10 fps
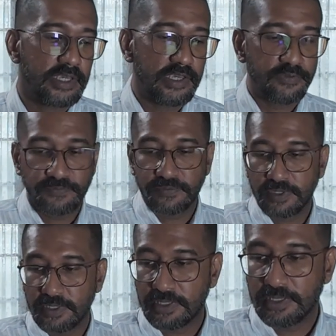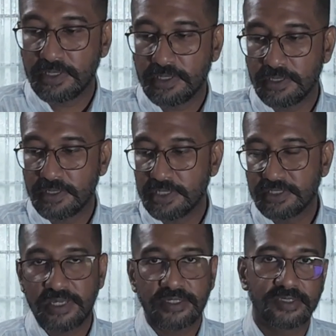If
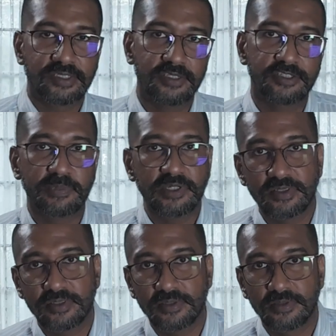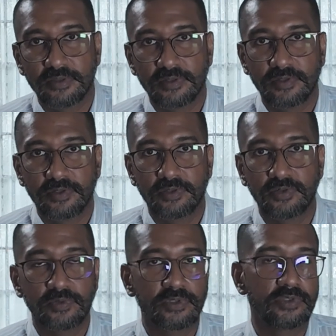it takes 6 months
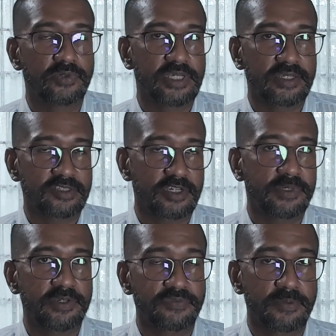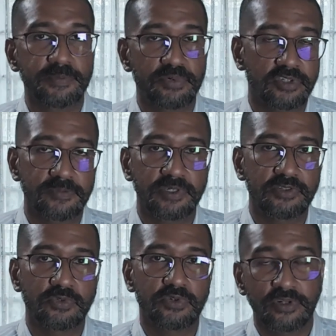to get somebody from a prospect
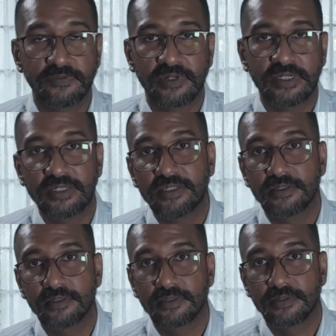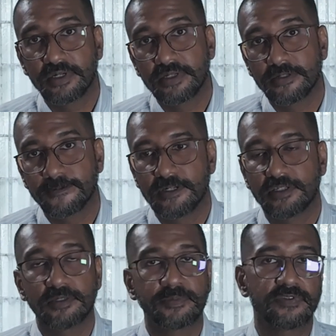to a qualified lead, right, in
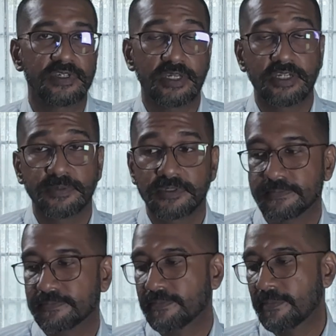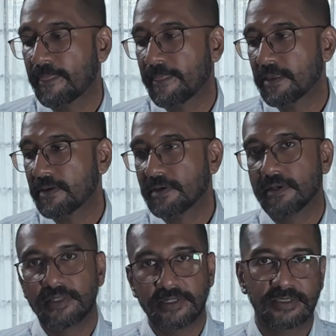terms of engagement,
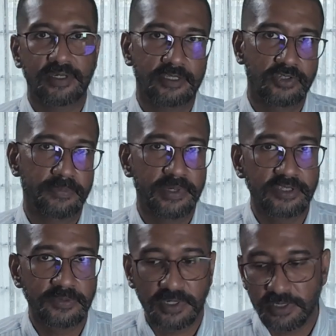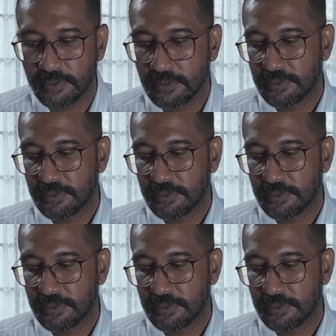that sets your benchmark,